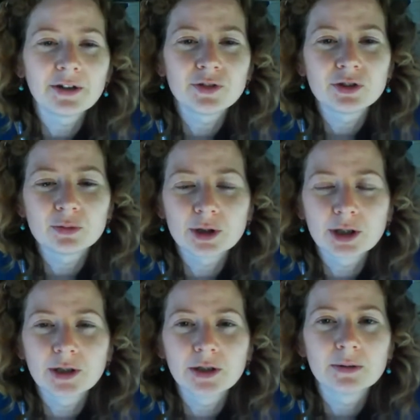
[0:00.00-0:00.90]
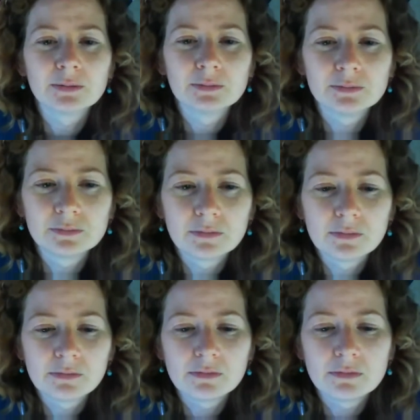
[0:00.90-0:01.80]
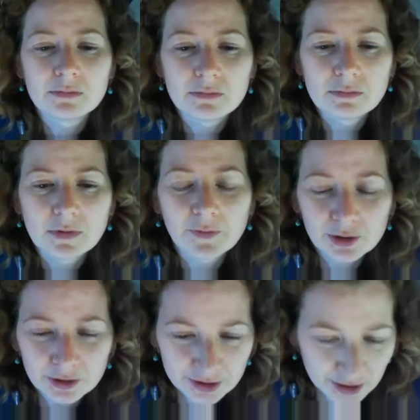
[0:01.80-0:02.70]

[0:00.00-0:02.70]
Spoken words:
you have to do what I did. Have you got your